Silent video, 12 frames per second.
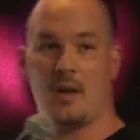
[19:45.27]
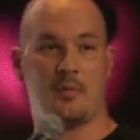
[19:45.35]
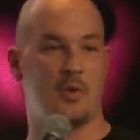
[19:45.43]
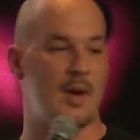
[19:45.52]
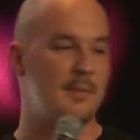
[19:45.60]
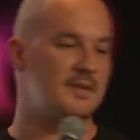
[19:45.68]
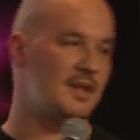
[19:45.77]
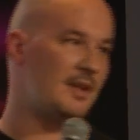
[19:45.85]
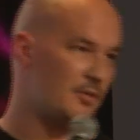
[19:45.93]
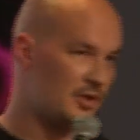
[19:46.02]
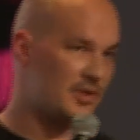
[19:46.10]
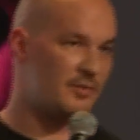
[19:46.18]
up the
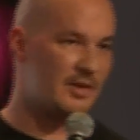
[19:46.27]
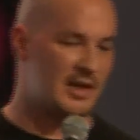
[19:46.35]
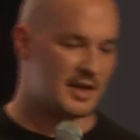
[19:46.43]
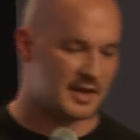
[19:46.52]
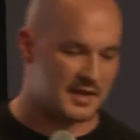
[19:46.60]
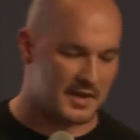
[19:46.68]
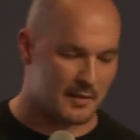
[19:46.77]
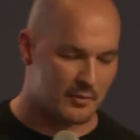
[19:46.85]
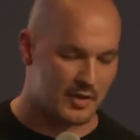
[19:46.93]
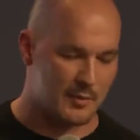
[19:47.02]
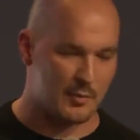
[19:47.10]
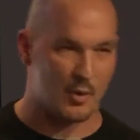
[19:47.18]
website, which is really a GitHub
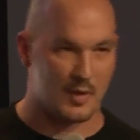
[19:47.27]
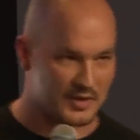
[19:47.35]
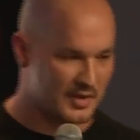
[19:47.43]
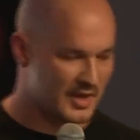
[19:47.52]
repo, which